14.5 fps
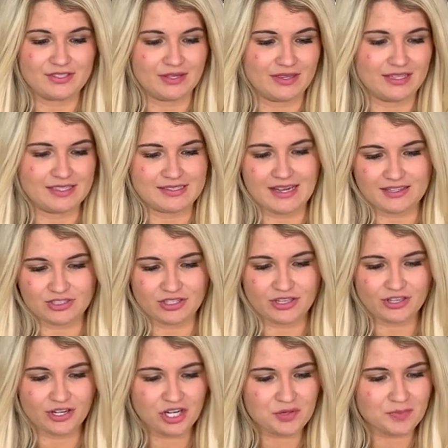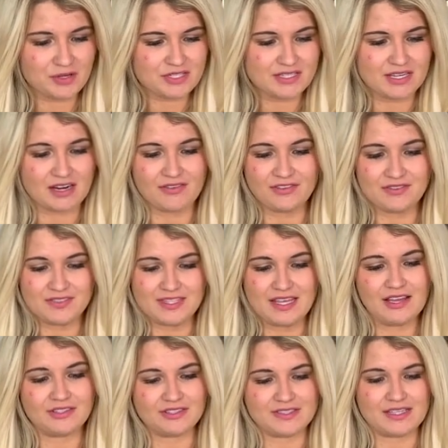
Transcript: So I think it's extra 30% off of sales